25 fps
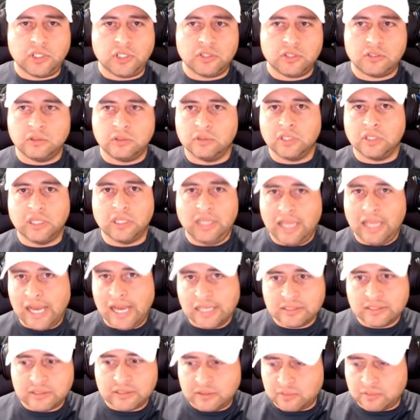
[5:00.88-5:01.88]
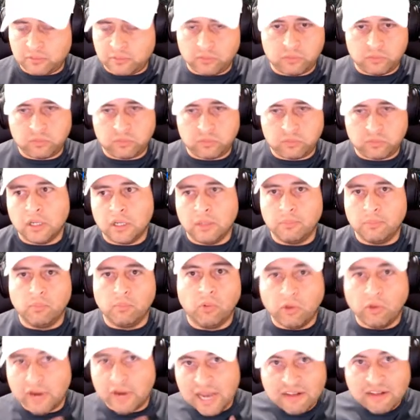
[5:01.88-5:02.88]
to the last
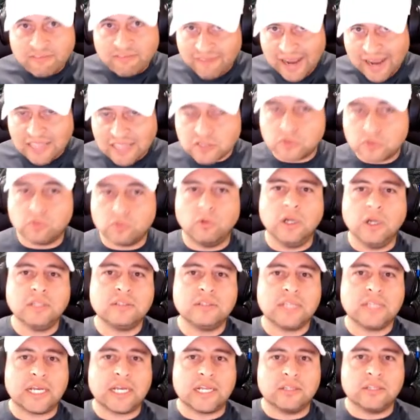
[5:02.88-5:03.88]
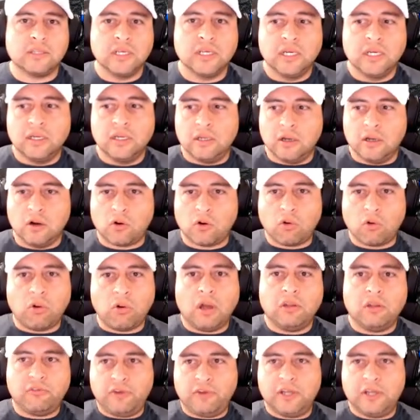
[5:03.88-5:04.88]
more advanced ones that can
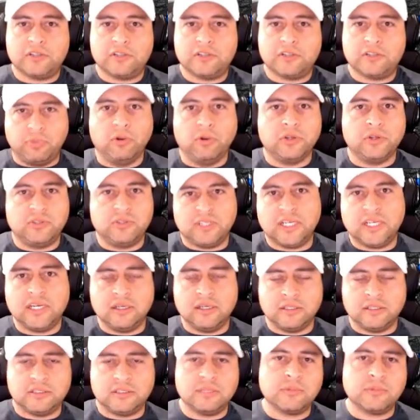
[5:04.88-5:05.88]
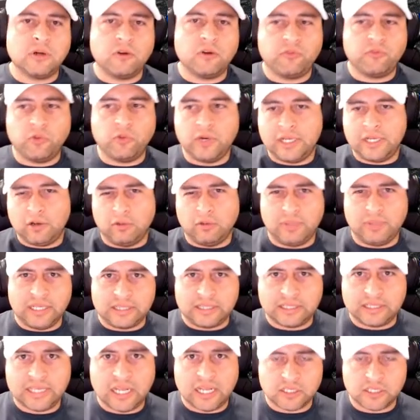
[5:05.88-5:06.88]
qualify to support to get a SIM card for it. That would be like
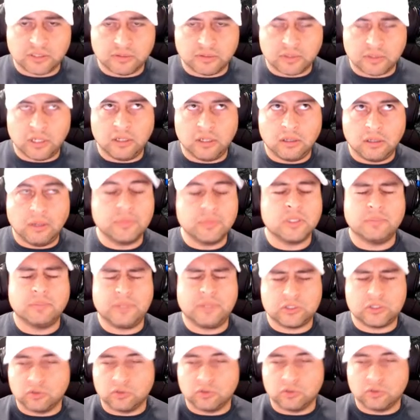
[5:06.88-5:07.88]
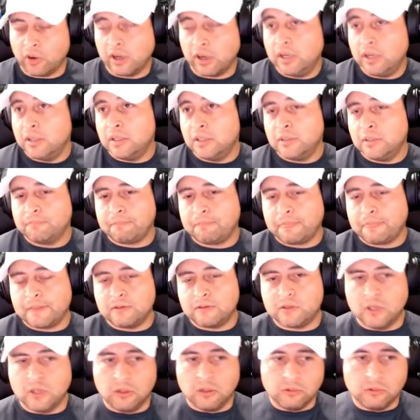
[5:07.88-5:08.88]
the the Pixel 4.
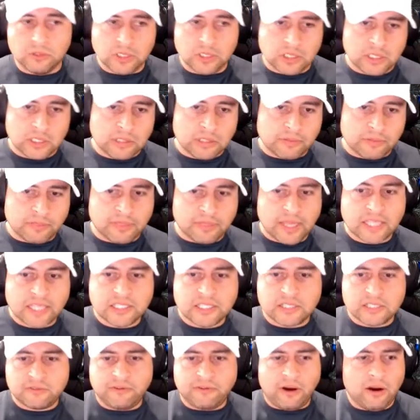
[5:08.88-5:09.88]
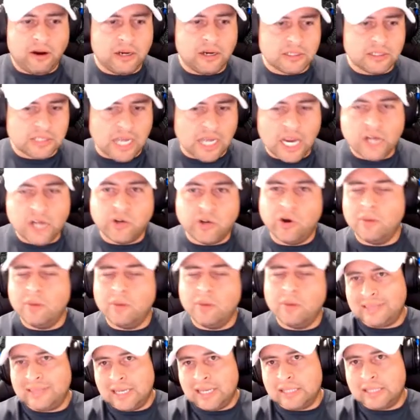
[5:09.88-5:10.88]
So that's as far as I know
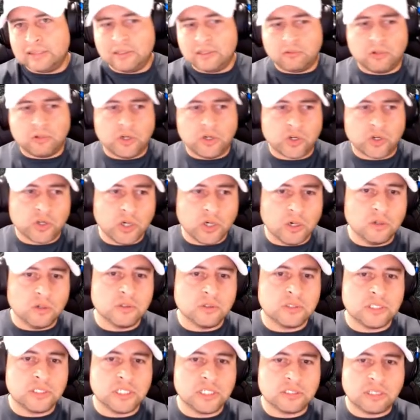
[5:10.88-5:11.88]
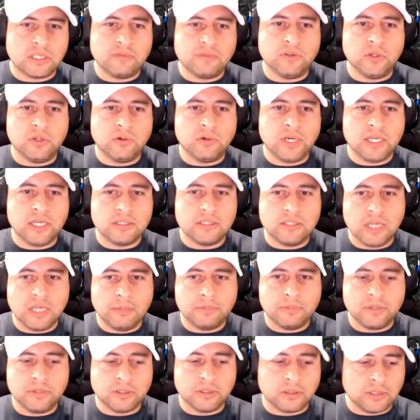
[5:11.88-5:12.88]
about that where it goes. Just giving you a heads
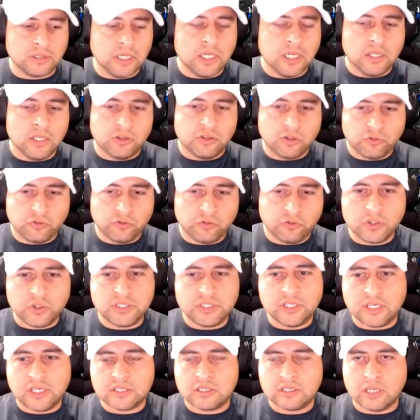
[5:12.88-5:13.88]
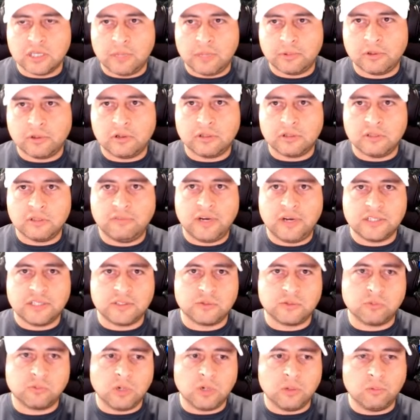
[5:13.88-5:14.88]
up, they're forcing us to upgrade our
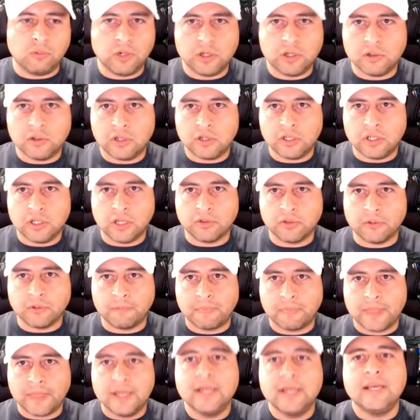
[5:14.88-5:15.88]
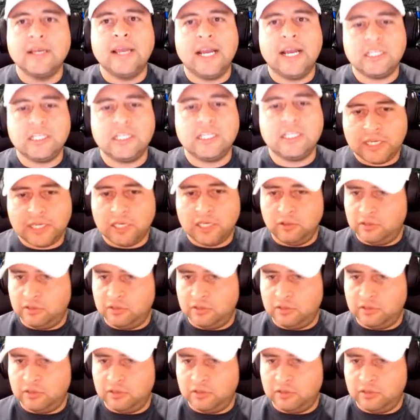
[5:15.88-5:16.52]
devices one way or another. And speaking of